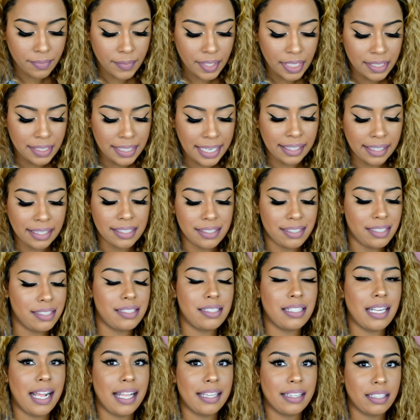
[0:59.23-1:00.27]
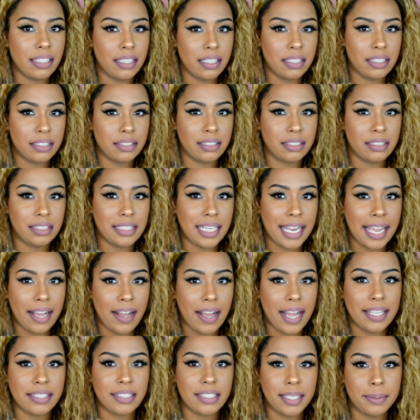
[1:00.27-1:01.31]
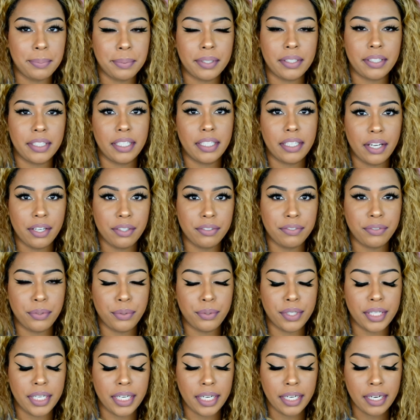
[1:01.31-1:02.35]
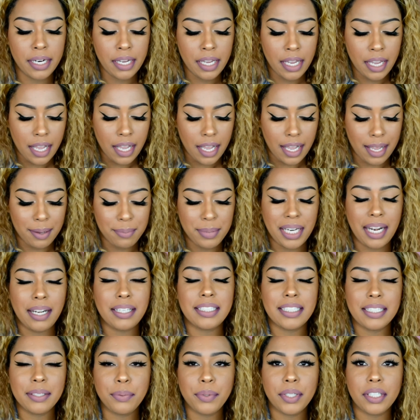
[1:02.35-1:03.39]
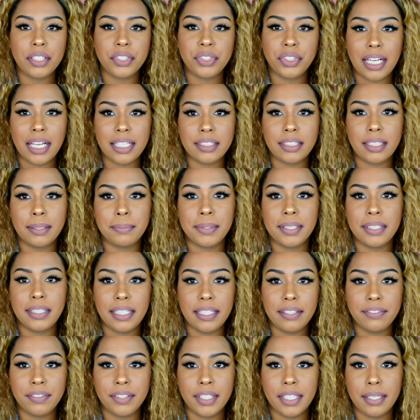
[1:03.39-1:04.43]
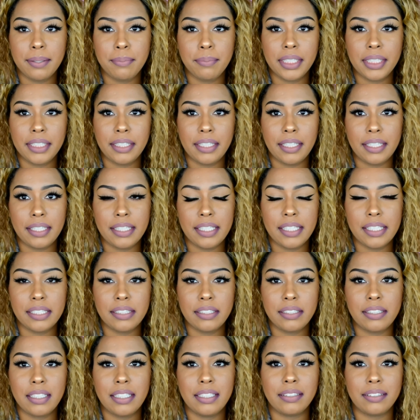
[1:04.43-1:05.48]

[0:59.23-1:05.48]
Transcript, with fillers: now this is not the style I typically go for. Uh, but I did want to try something different because it's